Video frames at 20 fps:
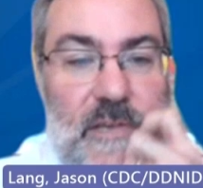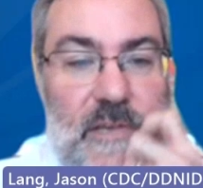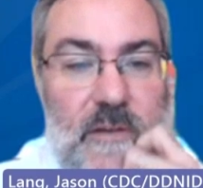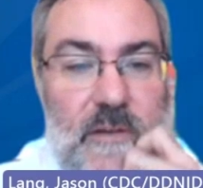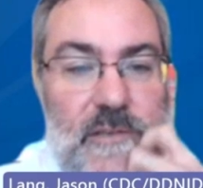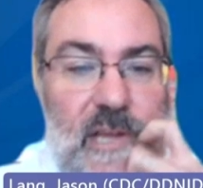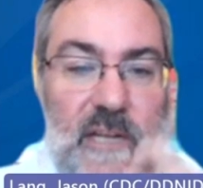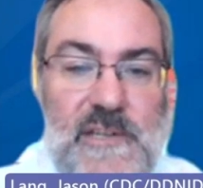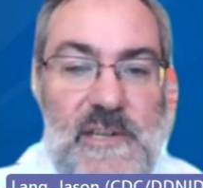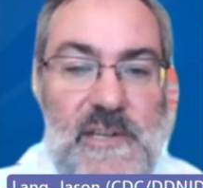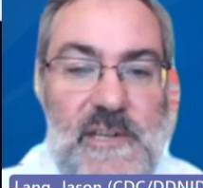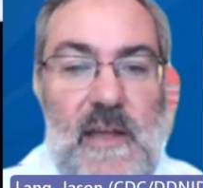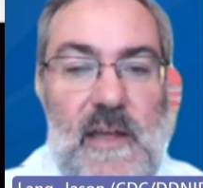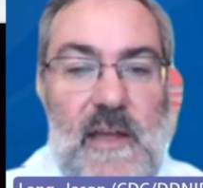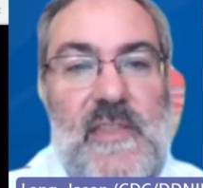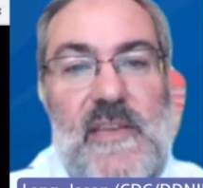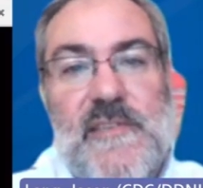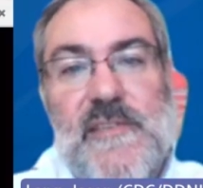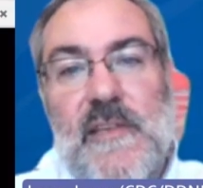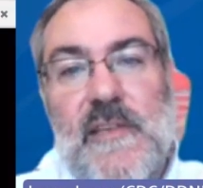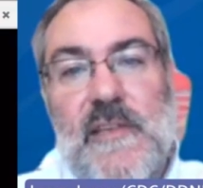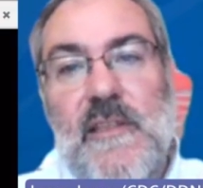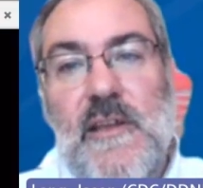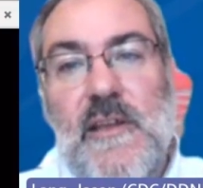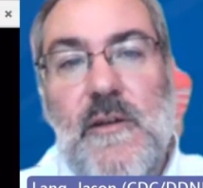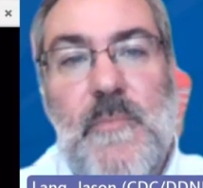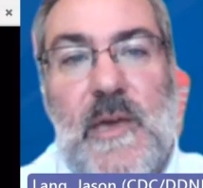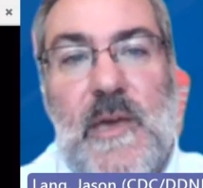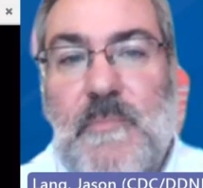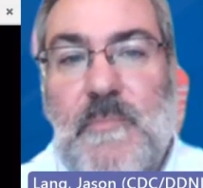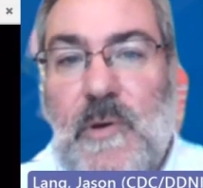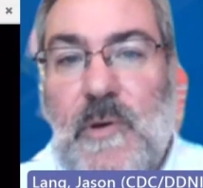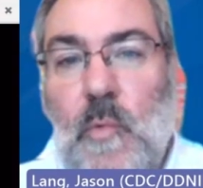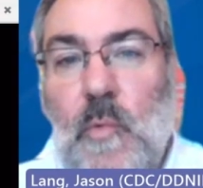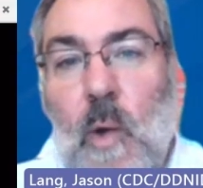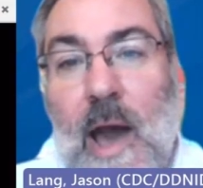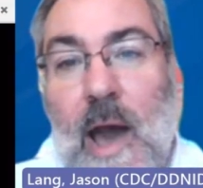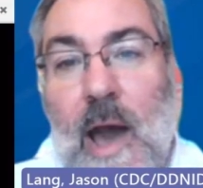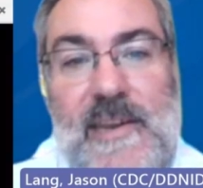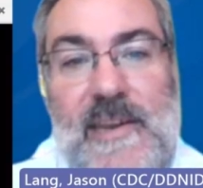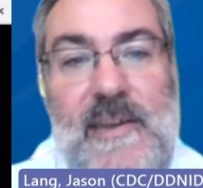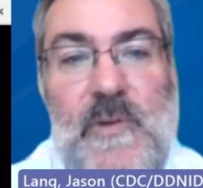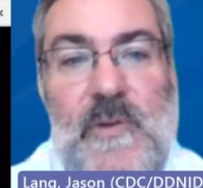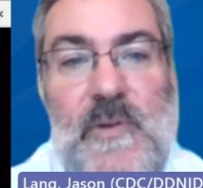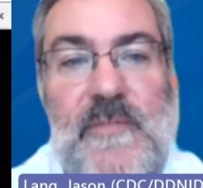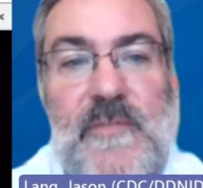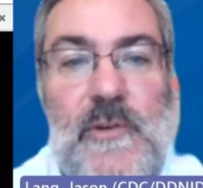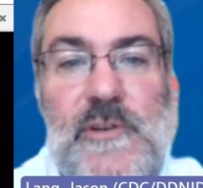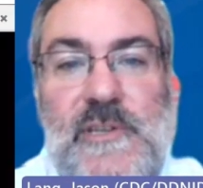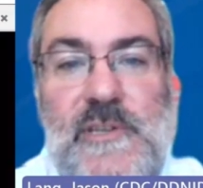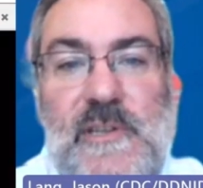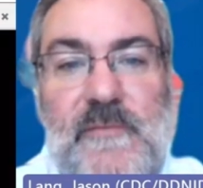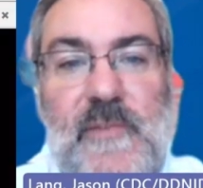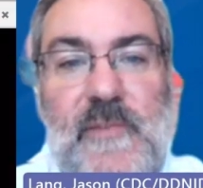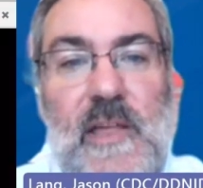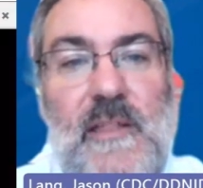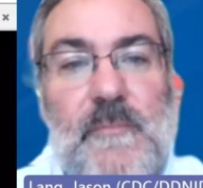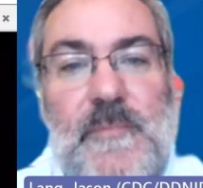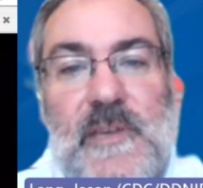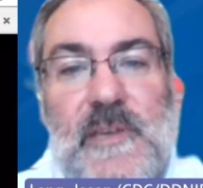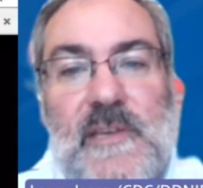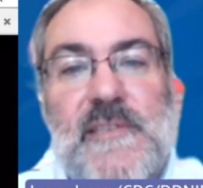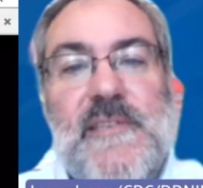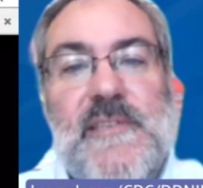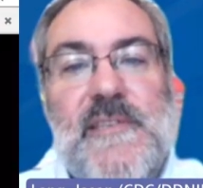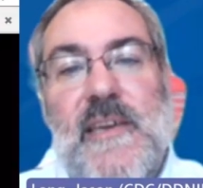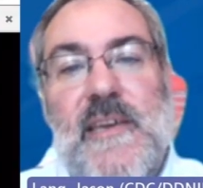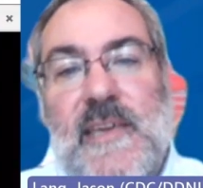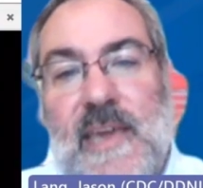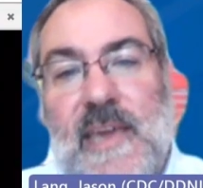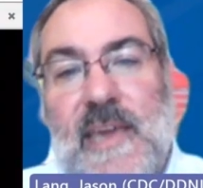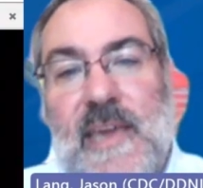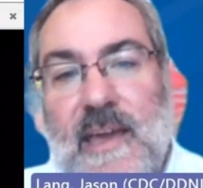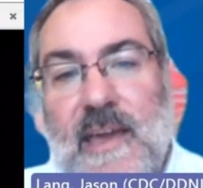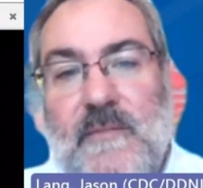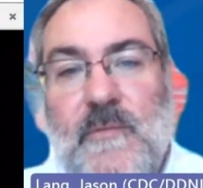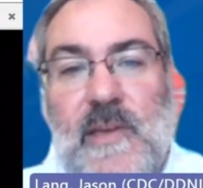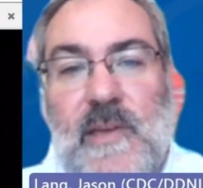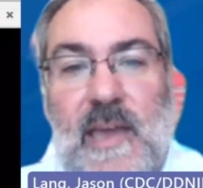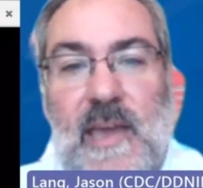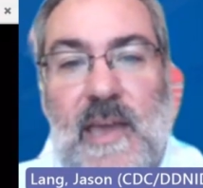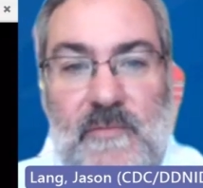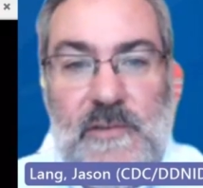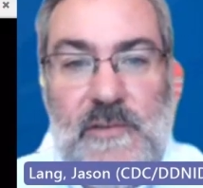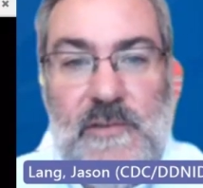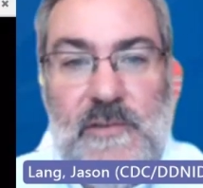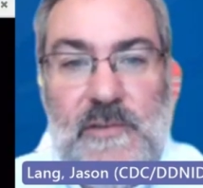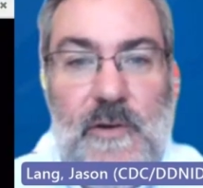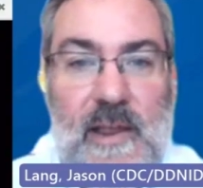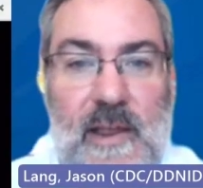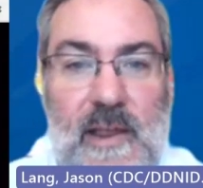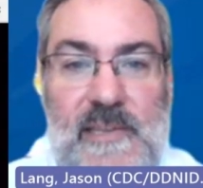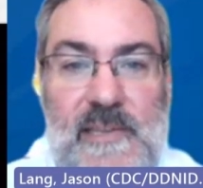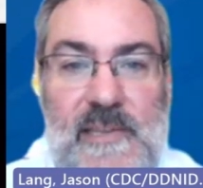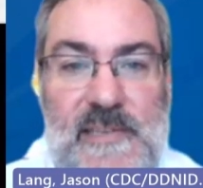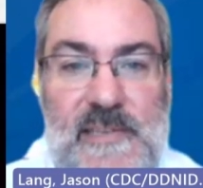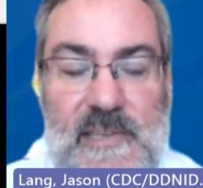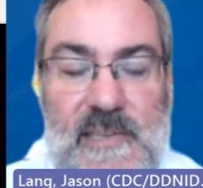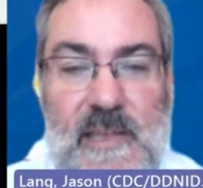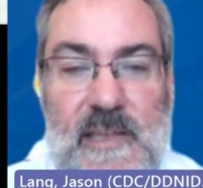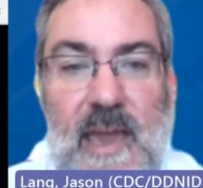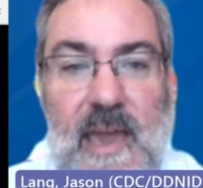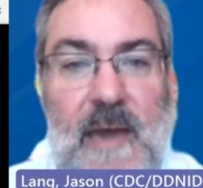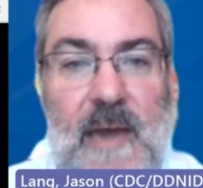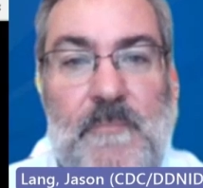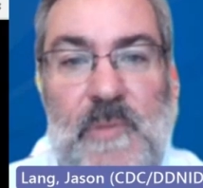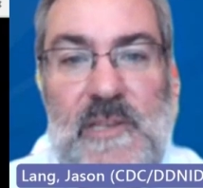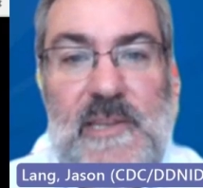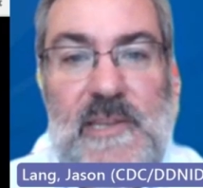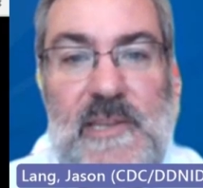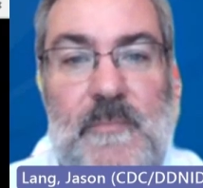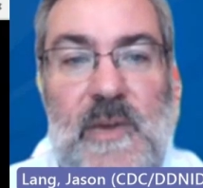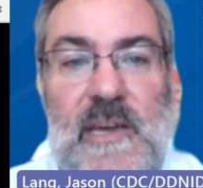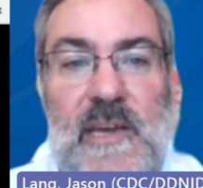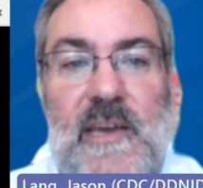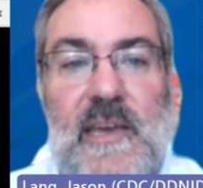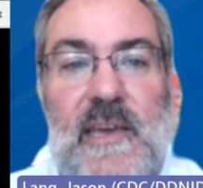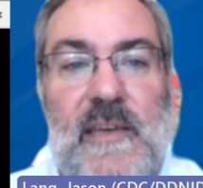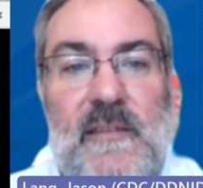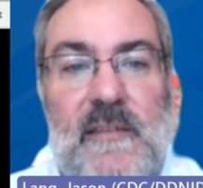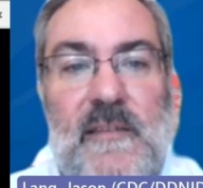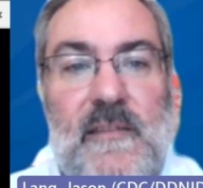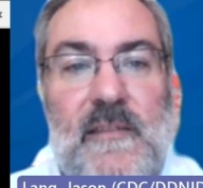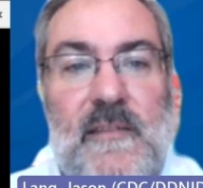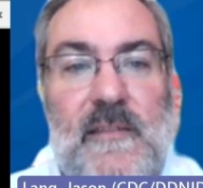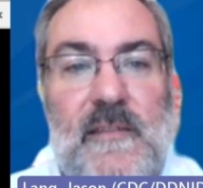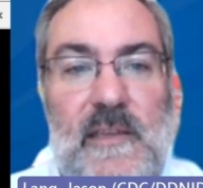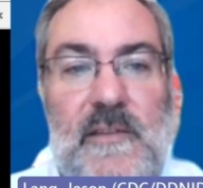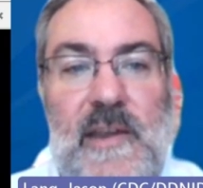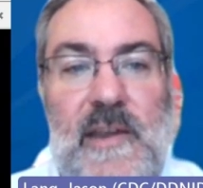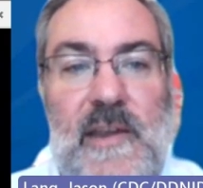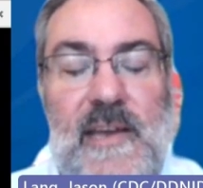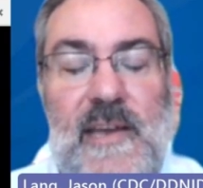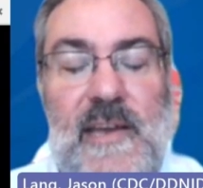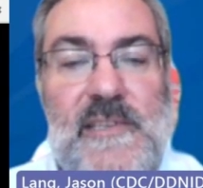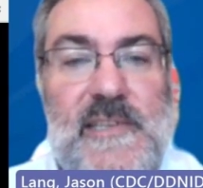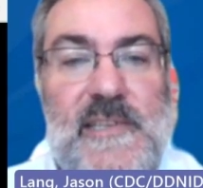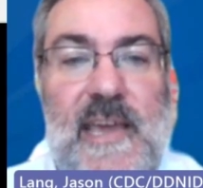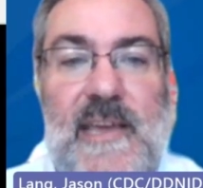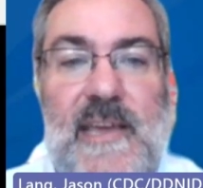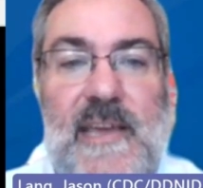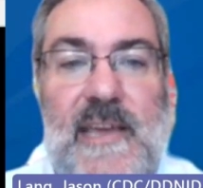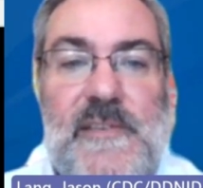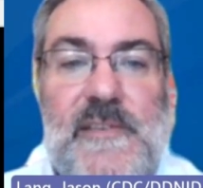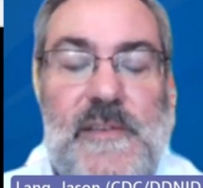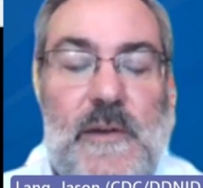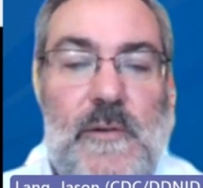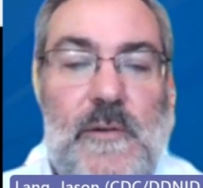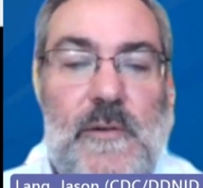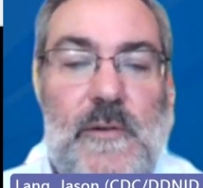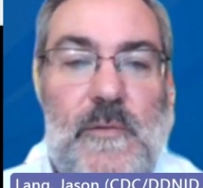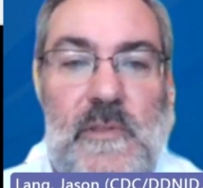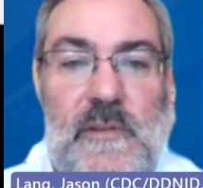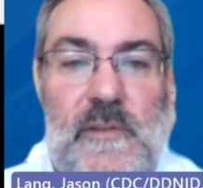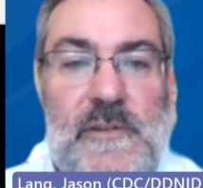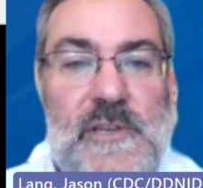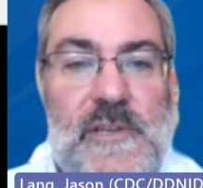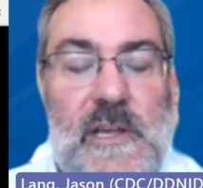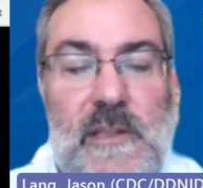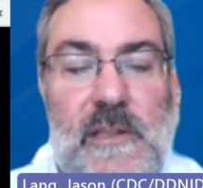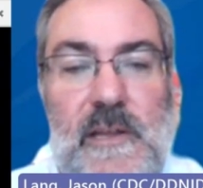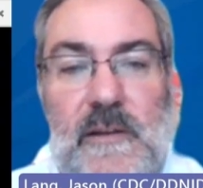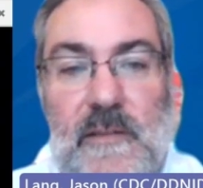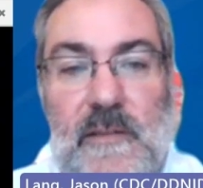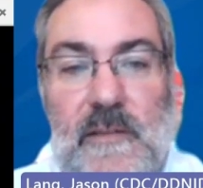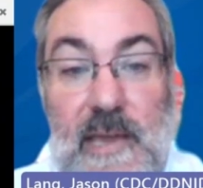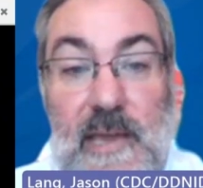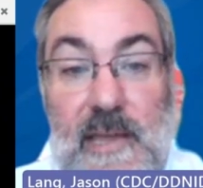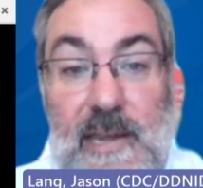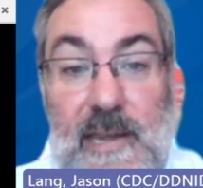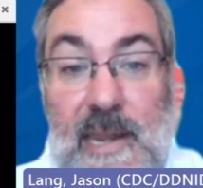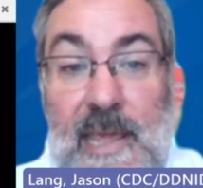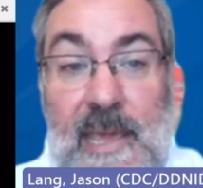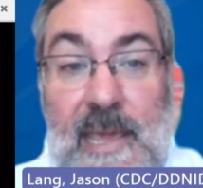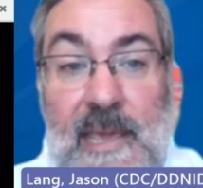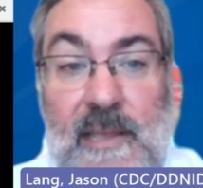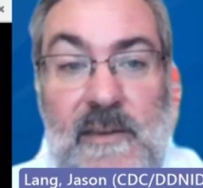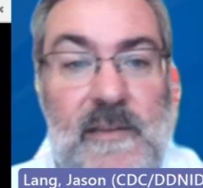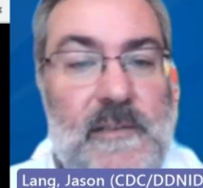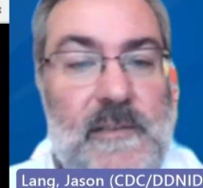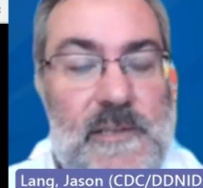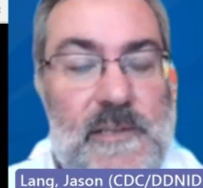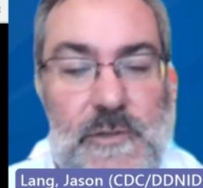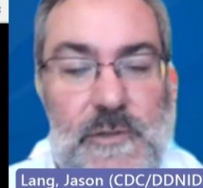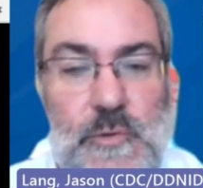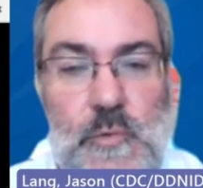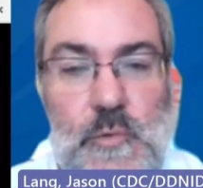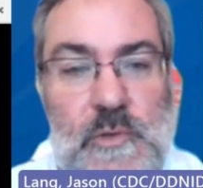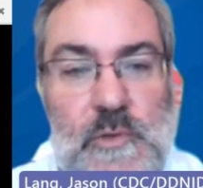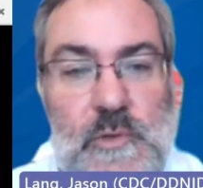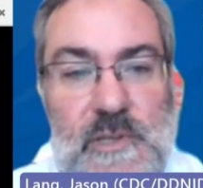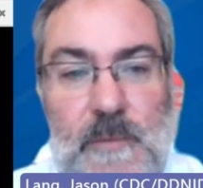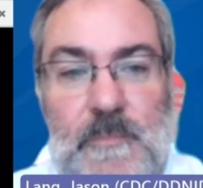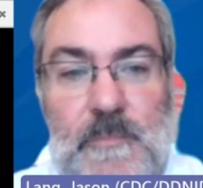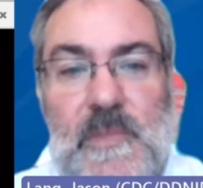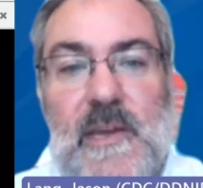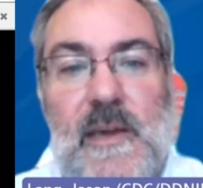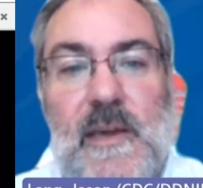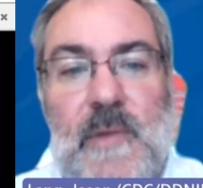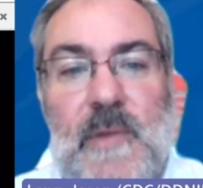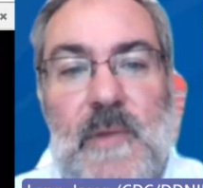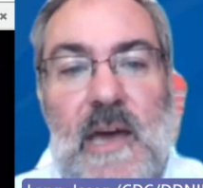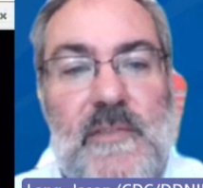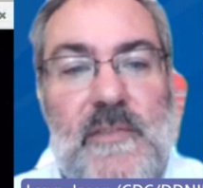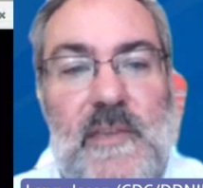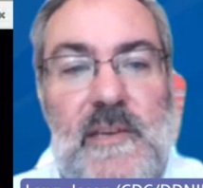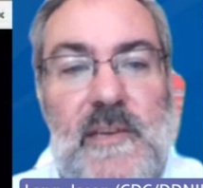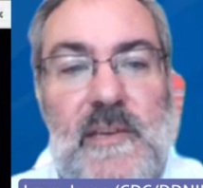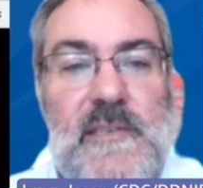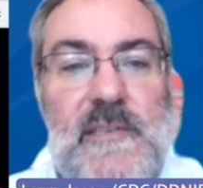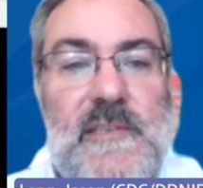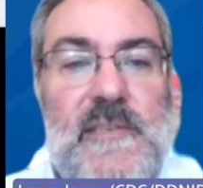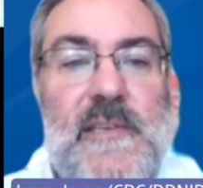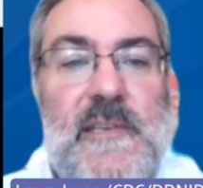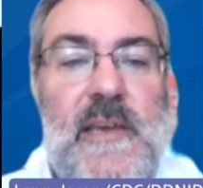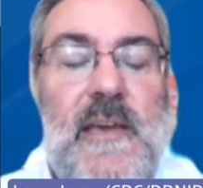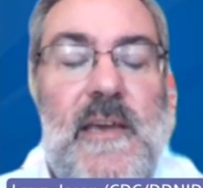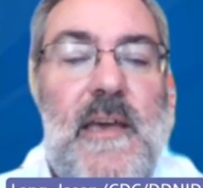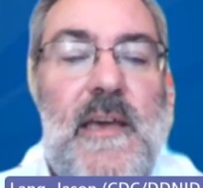So I touched on this a little bit, but why did we first develop this? Again, we have this chronic disease epidemic in the United States, so there's clearly a need to do something about this.